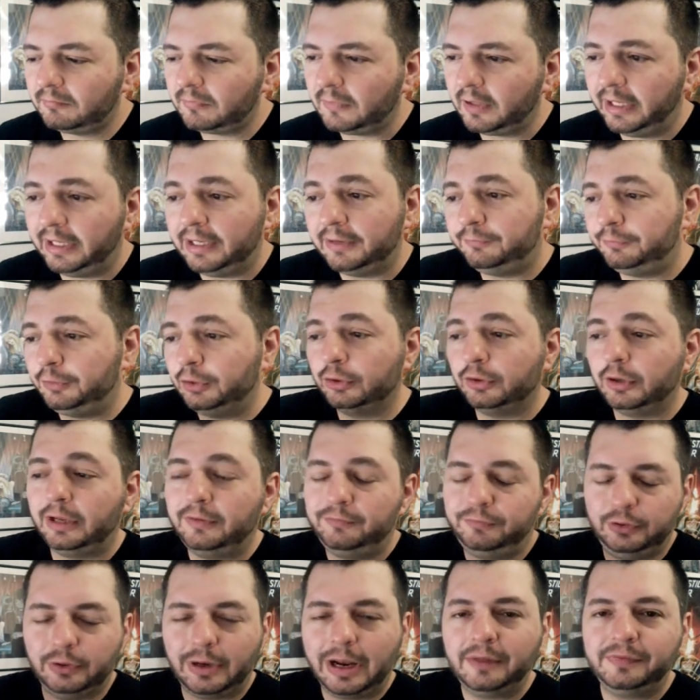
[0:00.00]
And if
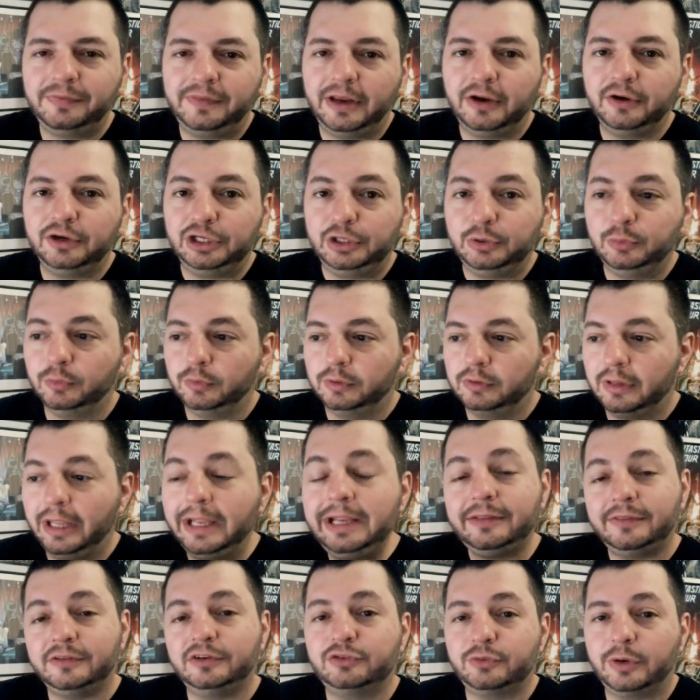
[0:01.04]
you're out there and you
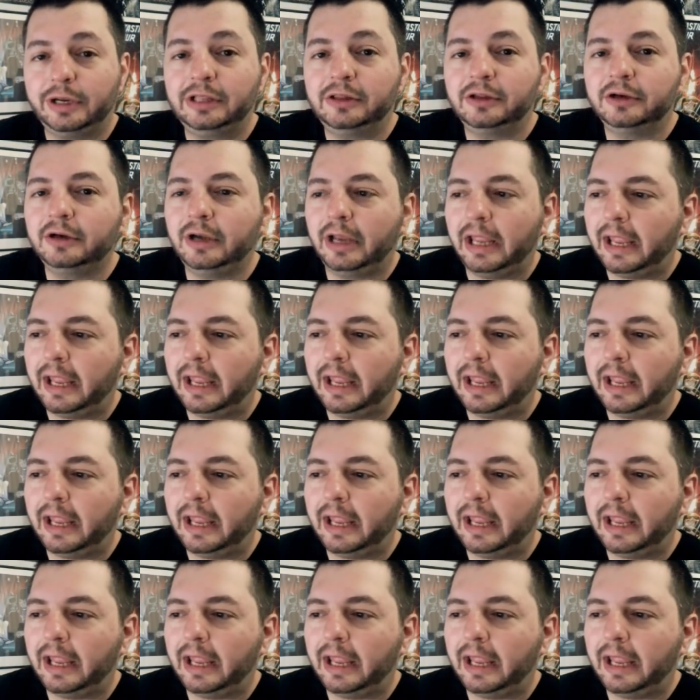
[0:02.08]
like the trailer